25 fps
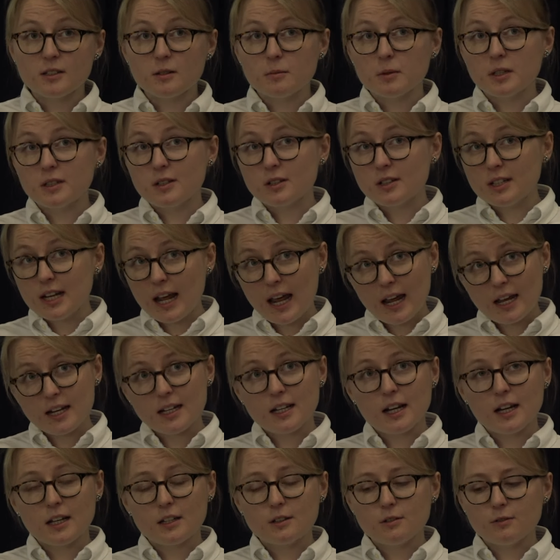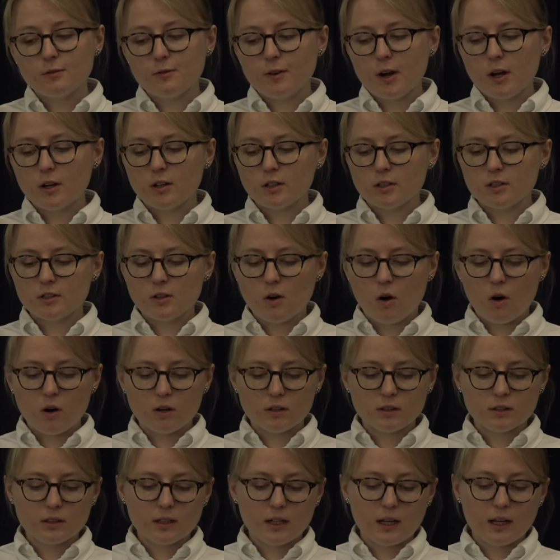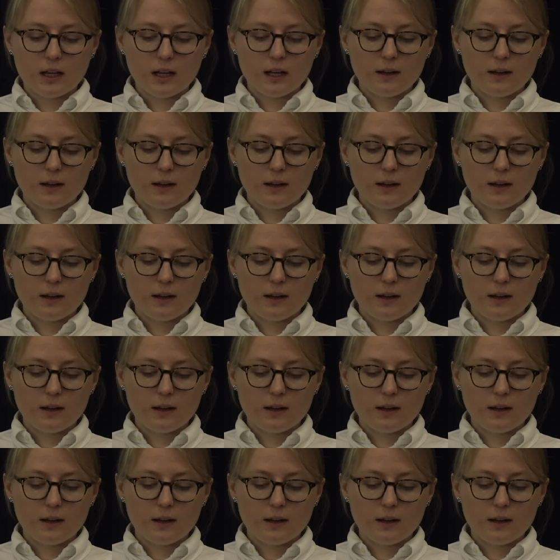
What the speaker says: So, but today I'd like to focus on